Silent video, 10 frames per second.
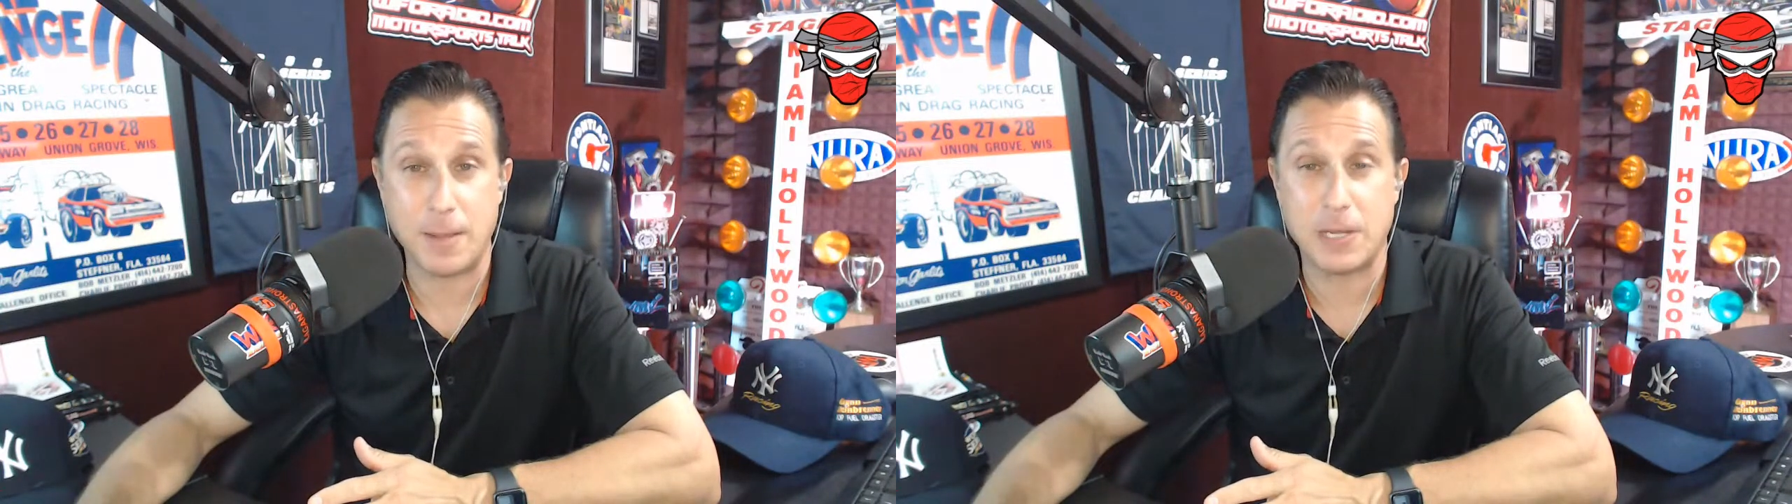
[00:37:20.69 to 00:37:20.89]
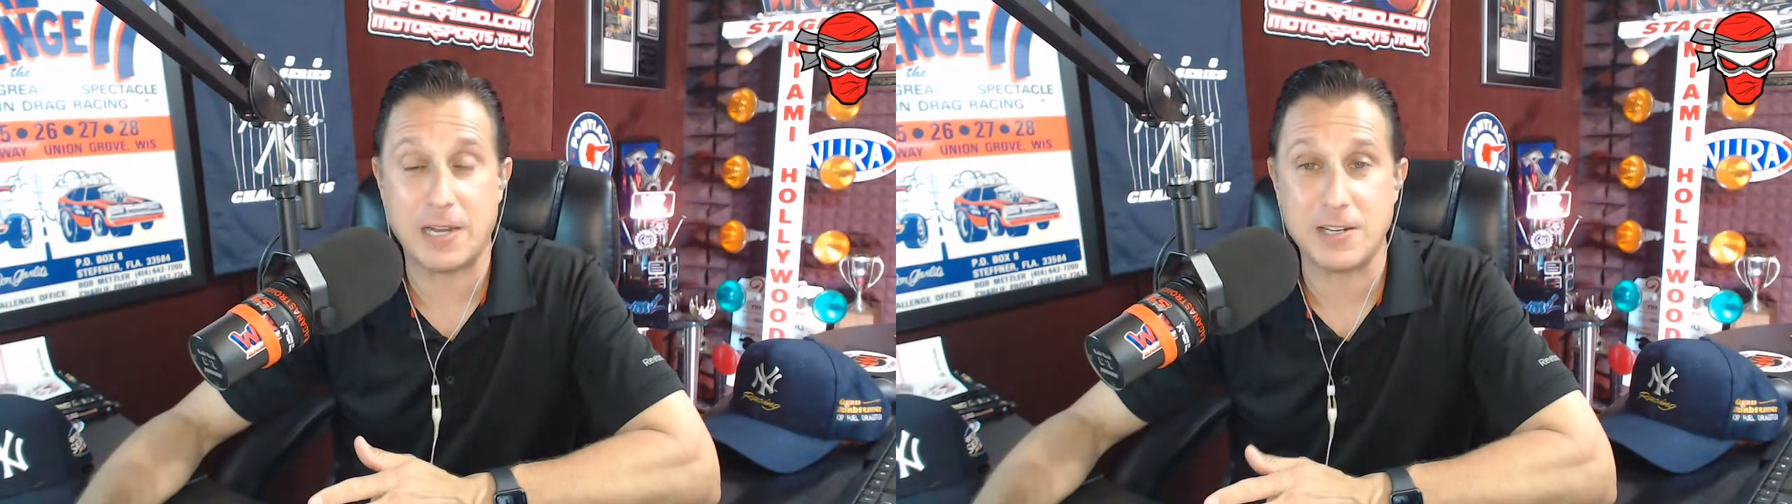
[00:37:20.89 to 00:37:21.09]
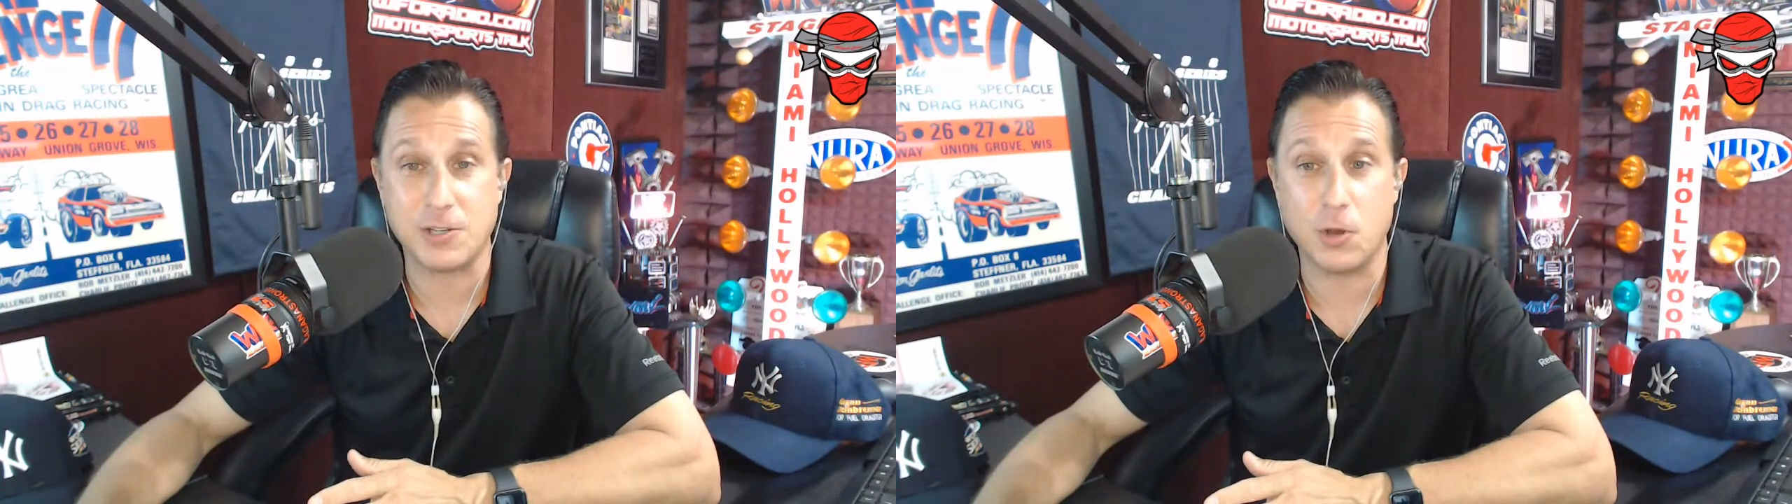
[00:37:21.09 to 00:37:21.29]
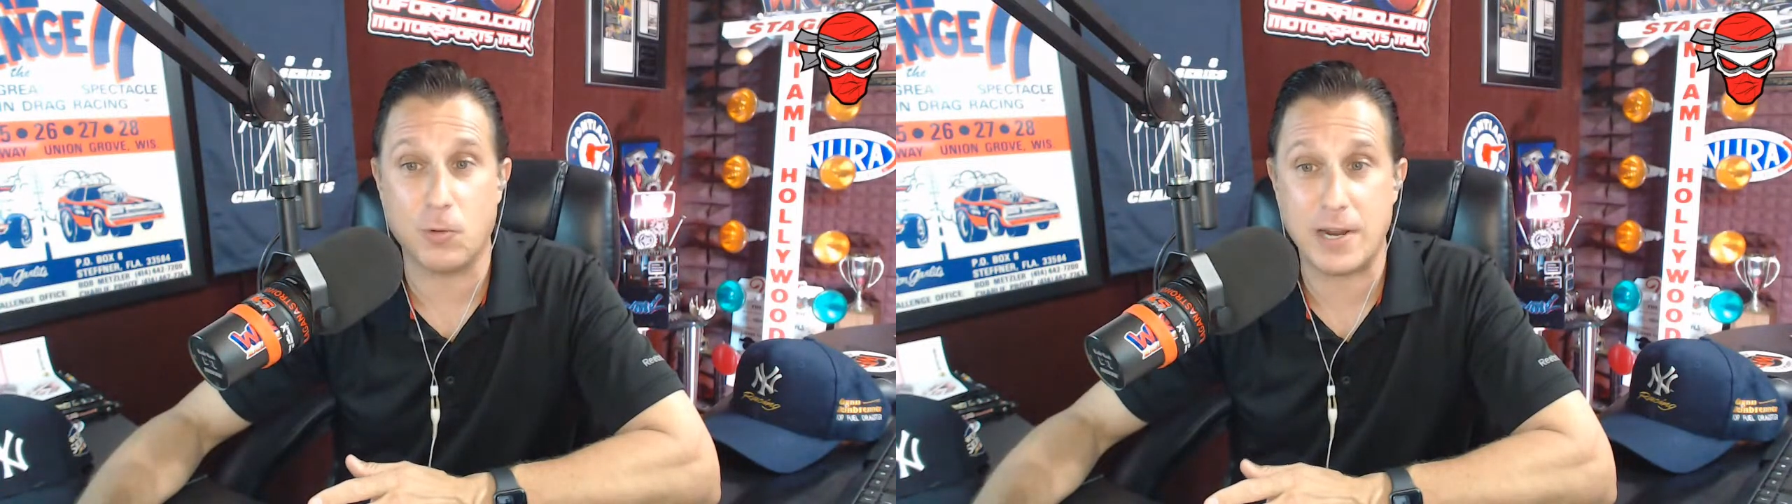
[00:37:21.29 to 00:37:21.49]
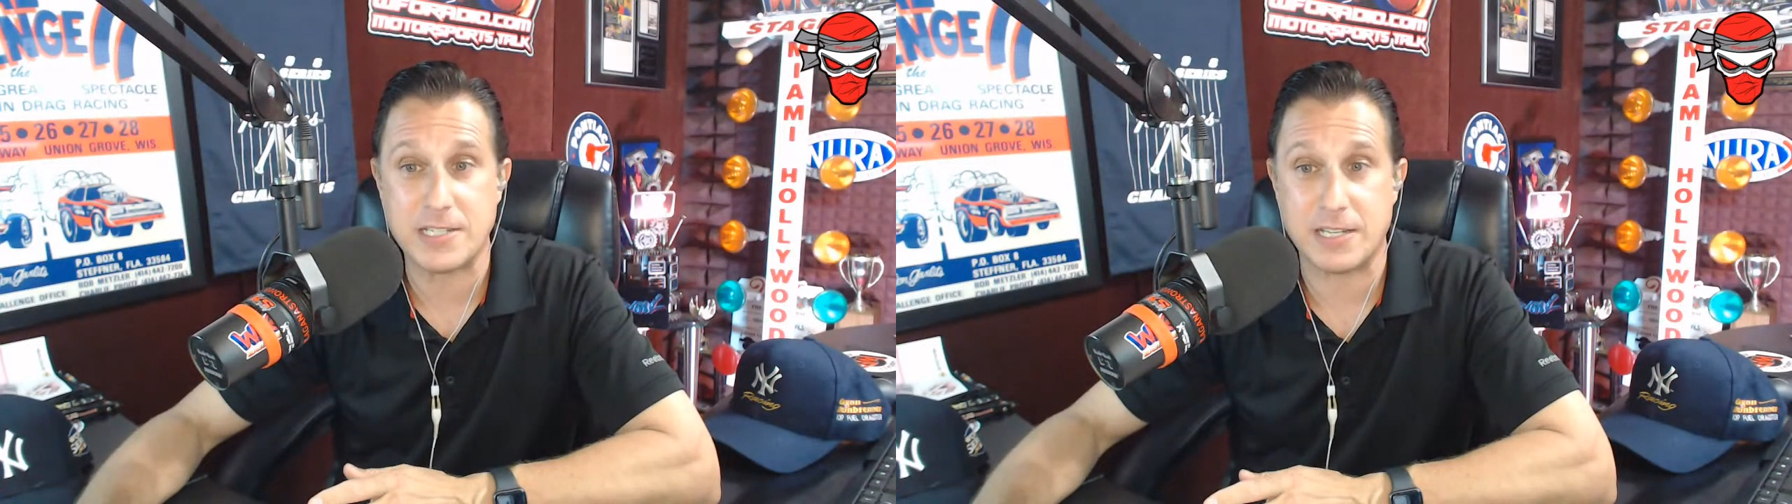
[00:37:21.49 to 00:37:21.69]
Maybe I need to go
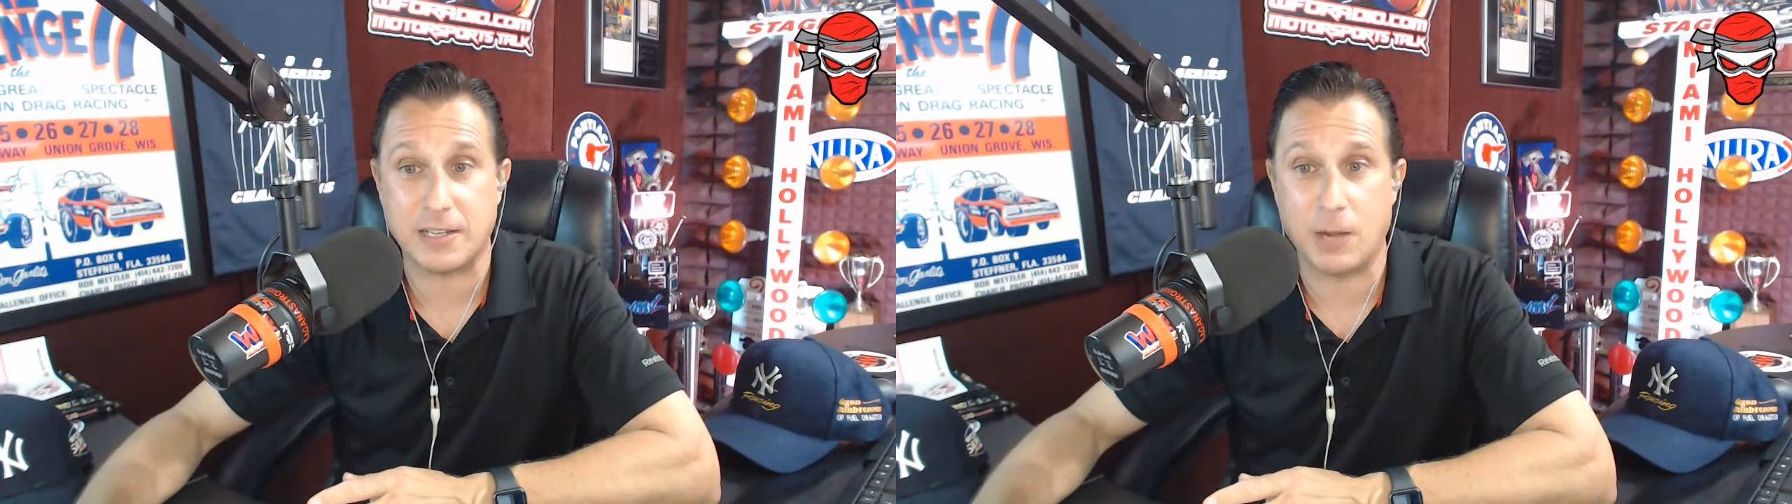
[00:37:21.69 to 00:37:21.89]
racing.